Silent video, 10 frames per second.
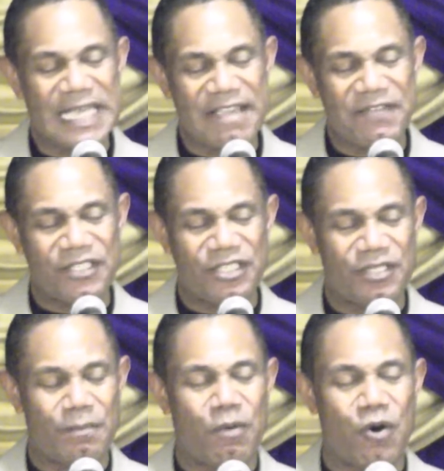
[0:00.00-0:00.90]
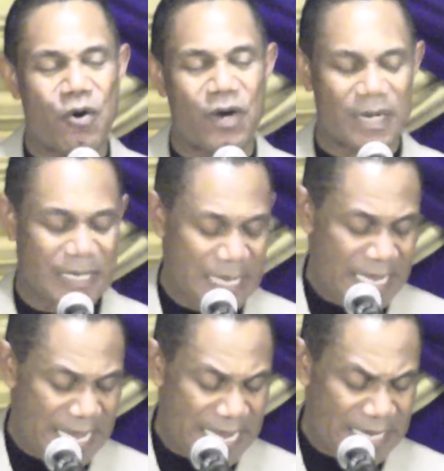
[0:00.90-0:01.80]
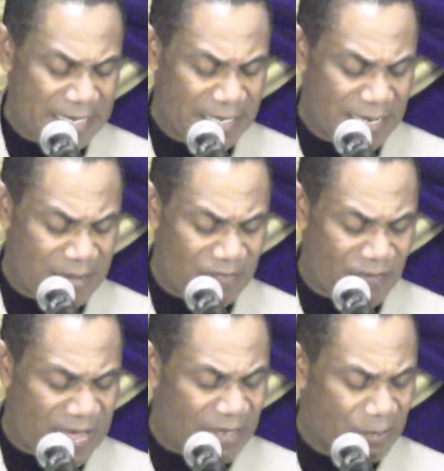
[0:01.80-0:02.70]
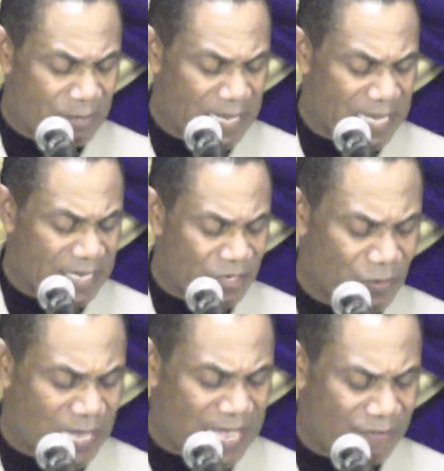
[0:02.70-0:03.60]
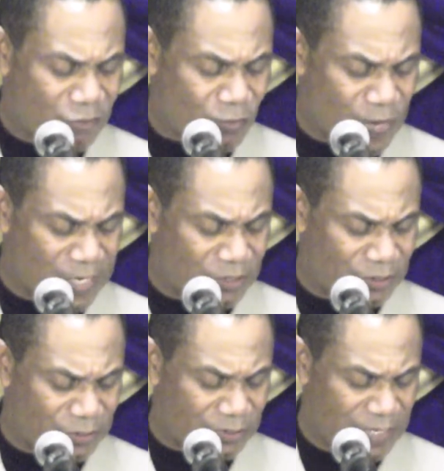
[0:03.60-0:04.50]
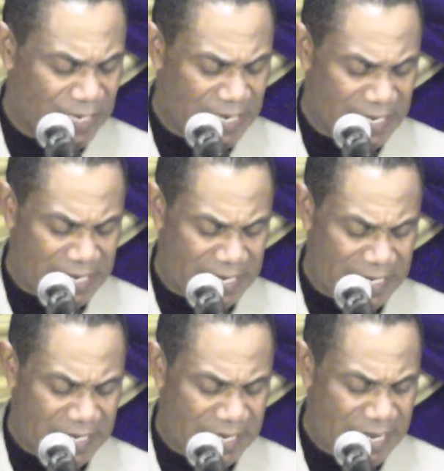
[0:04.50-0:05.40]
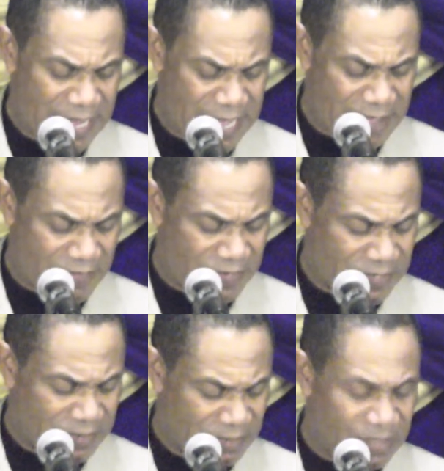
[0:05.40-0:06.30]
give it to the poor, and come follow me, and have treasures in heaven.